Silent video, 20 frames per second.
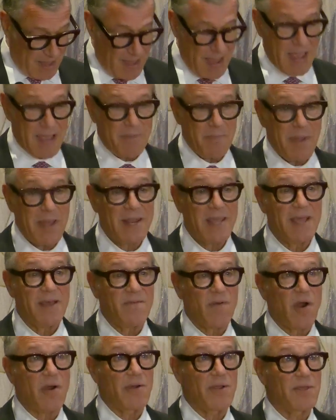and many
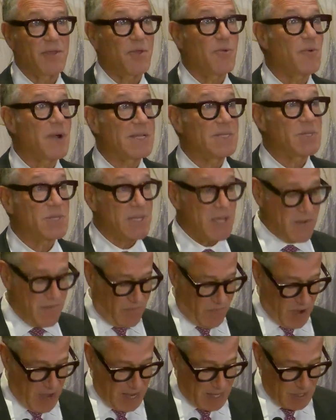of our UNC
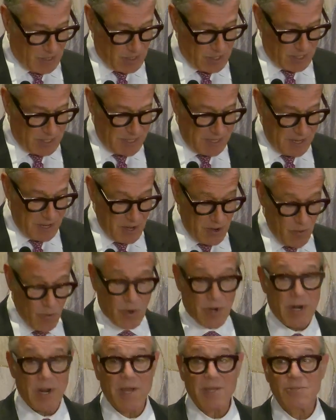friends
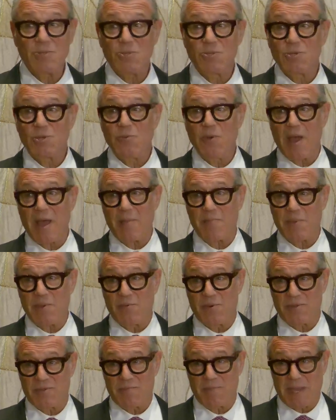were none too happy
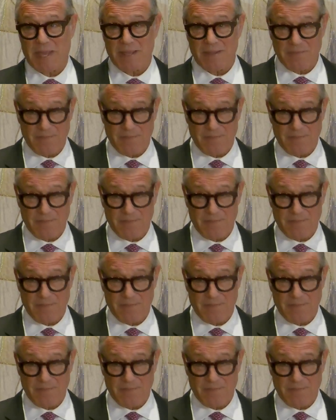with me.